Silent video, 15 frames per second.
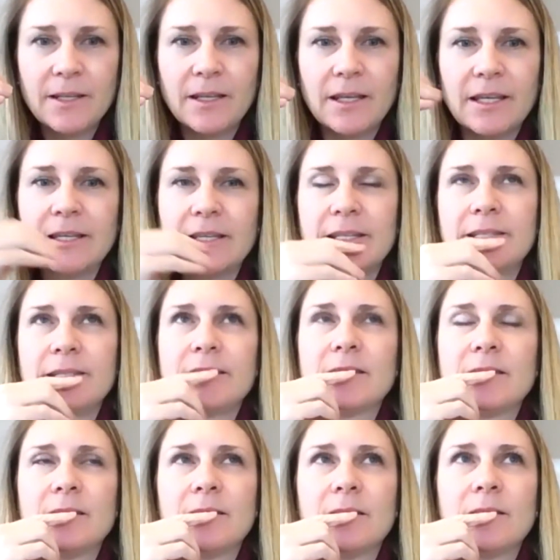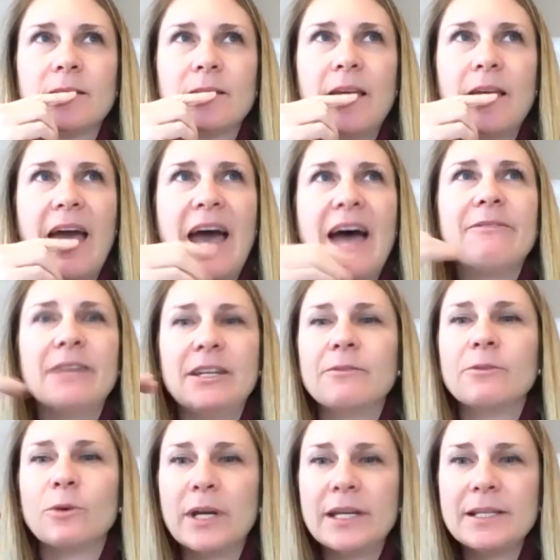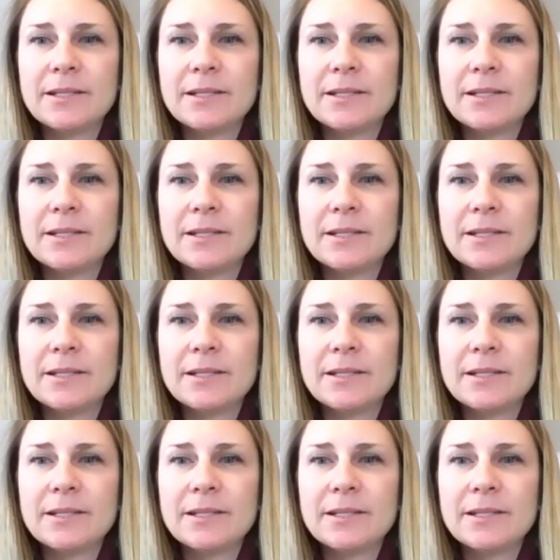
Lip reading: is having a voice